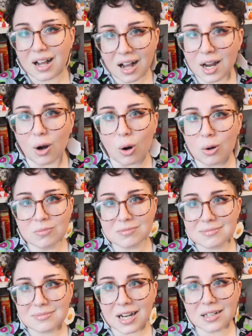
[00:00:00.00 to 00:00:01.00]
I hope.
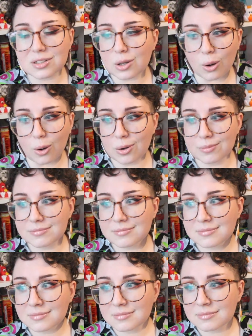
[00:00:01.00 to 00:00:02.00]
That's the hope.
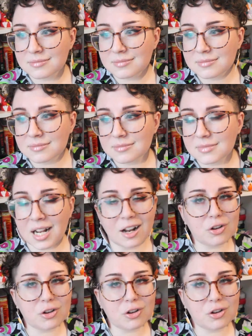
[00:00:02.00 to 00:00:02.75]
And